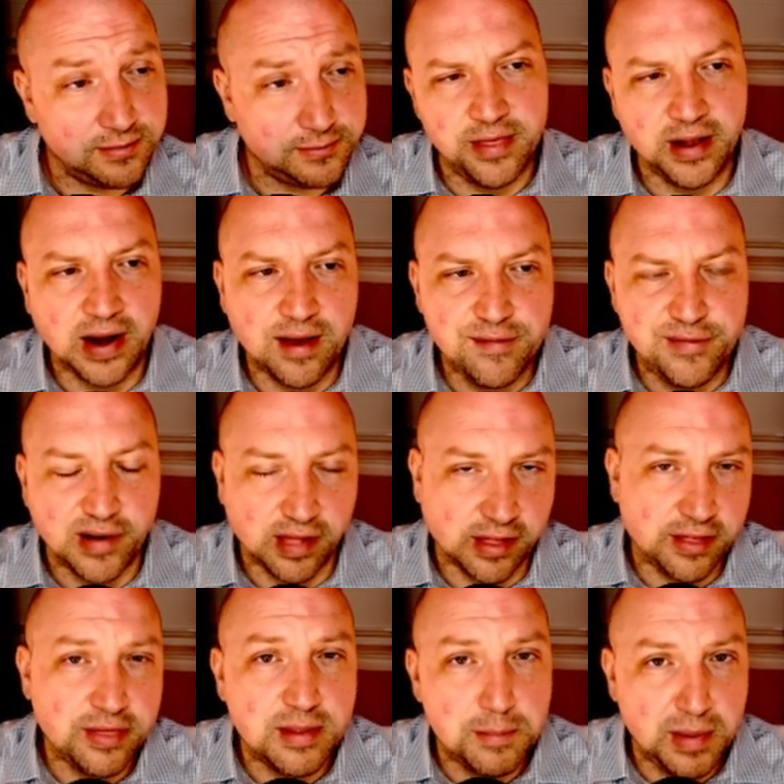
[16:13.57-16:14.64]
And then I fill
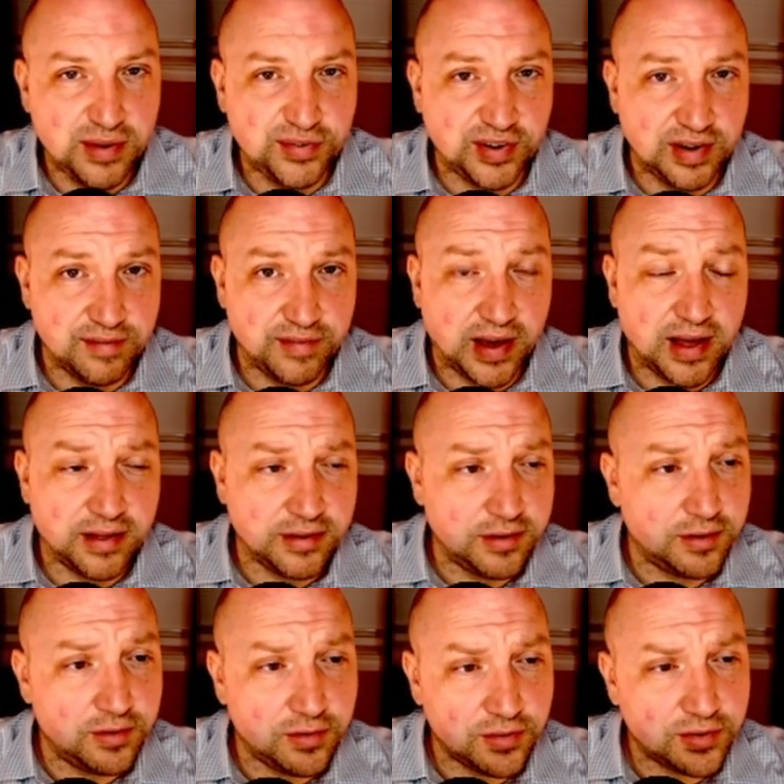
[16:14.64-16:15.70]
in the missing
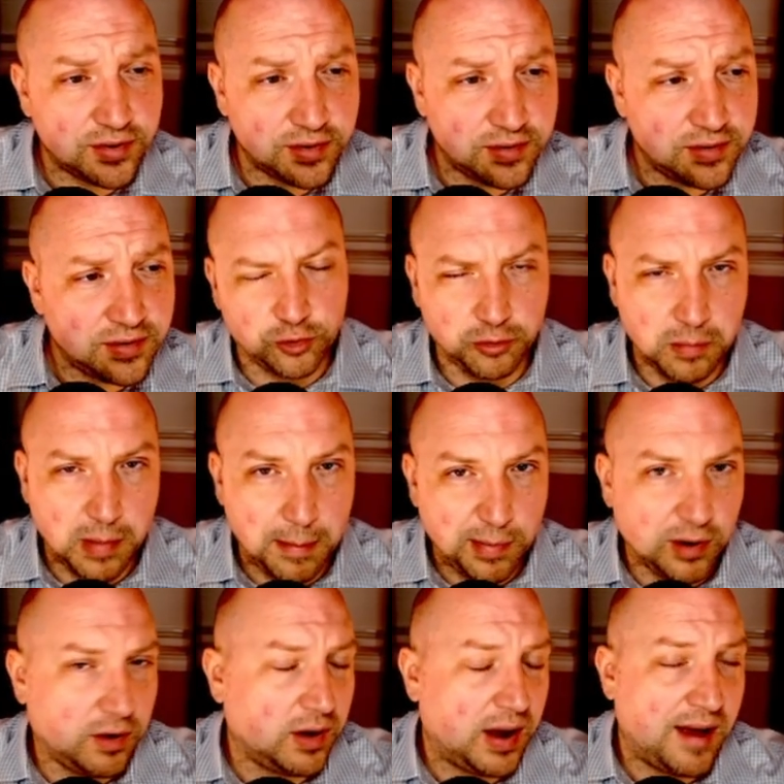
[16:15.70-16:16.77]
values. So
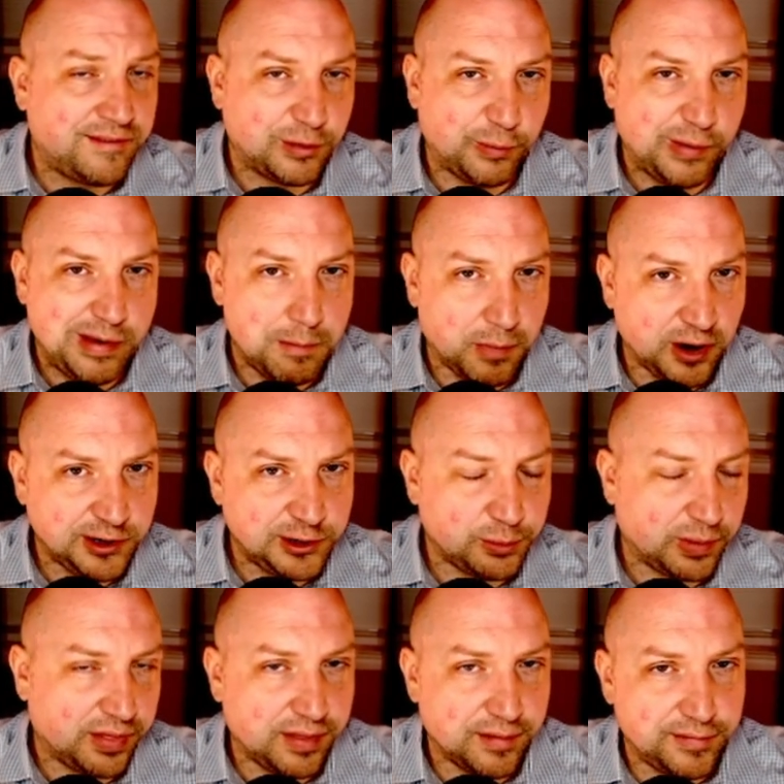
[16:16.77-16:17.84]
remember, after we merge
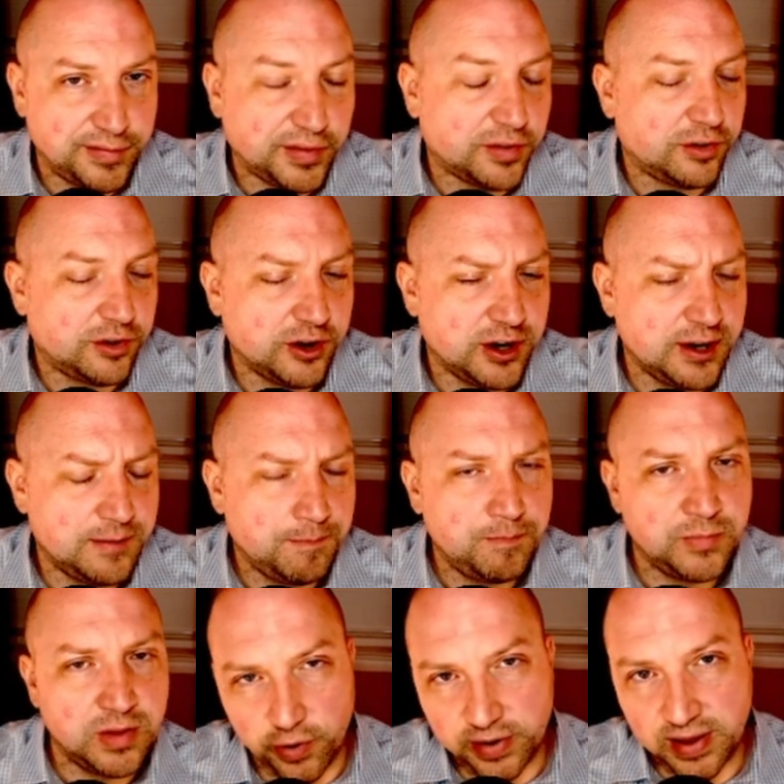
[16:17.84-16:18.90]
with the full grid,
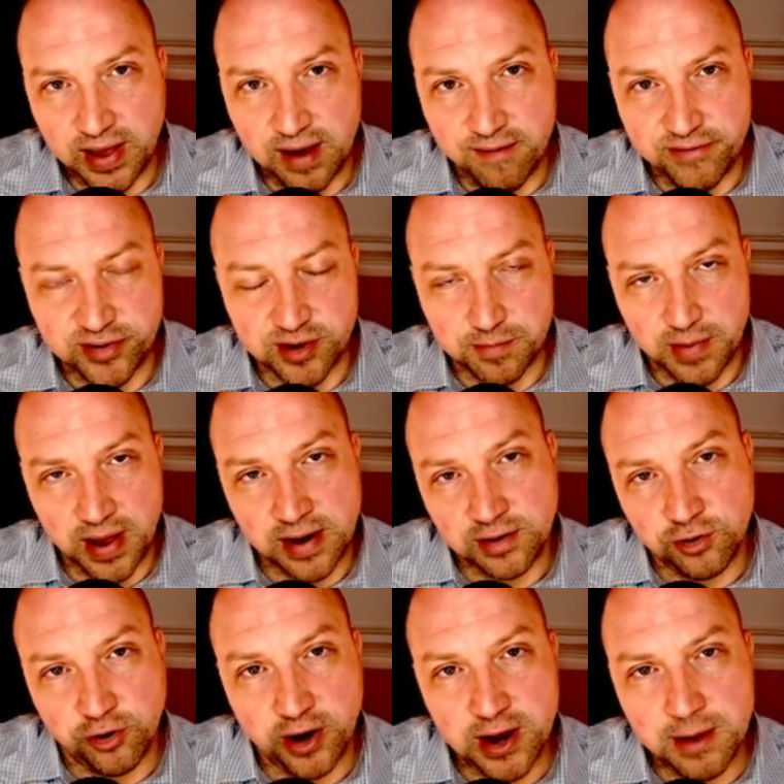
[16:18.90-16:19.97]
we're going to have some
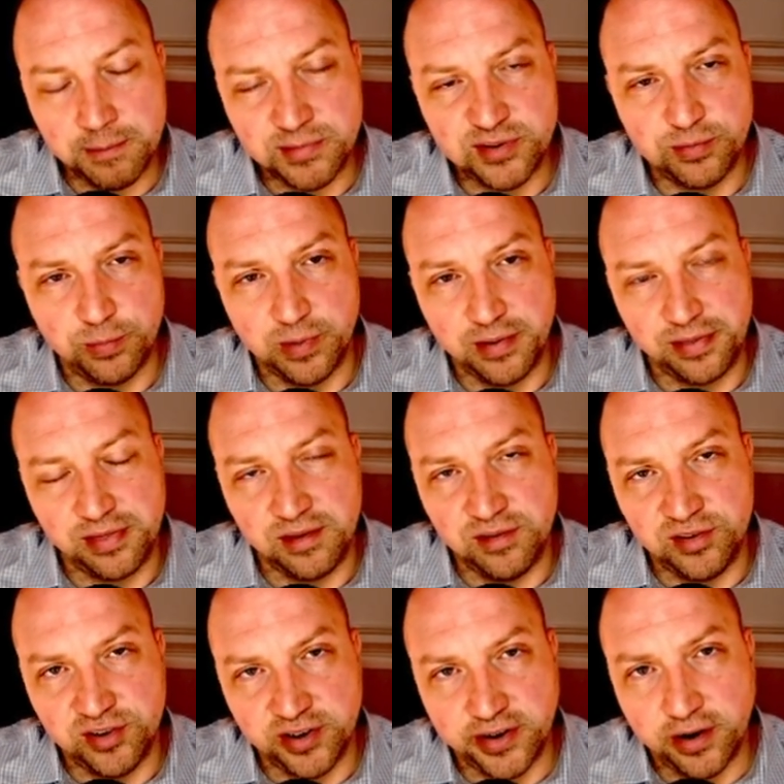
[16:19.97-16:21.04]
n-grams with
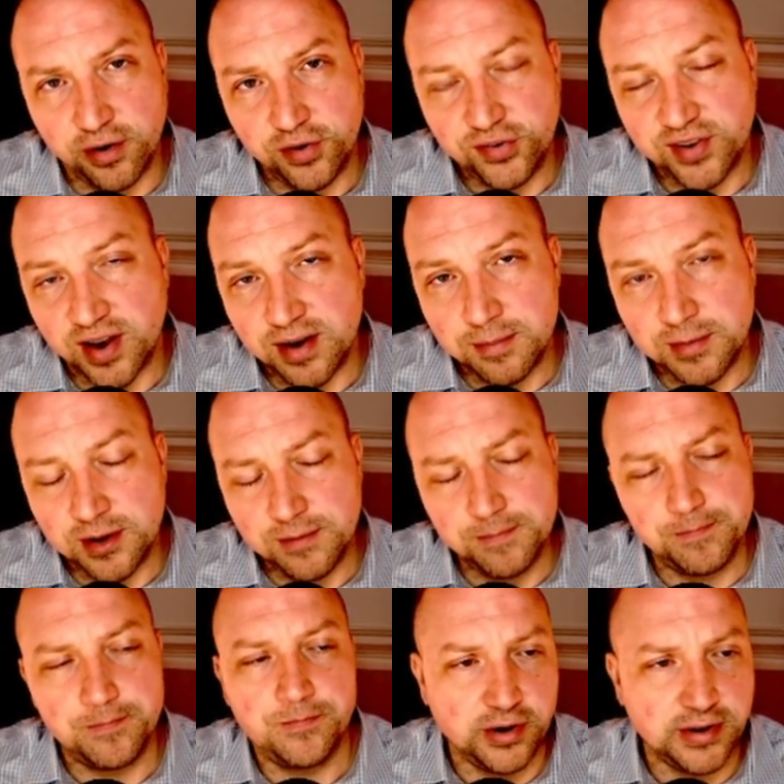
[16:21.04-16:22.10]
0
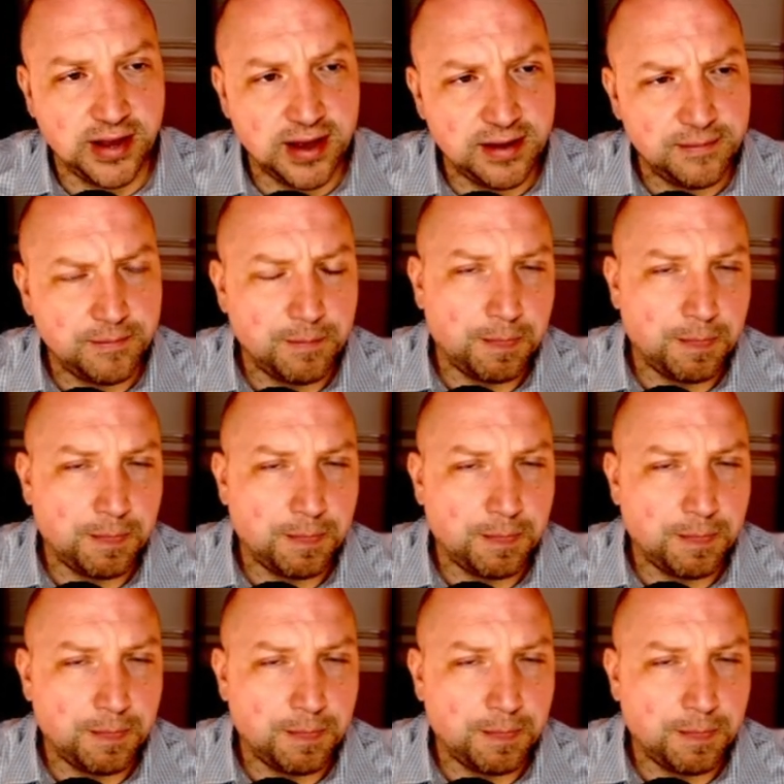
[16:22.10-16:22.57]
sentiment per day.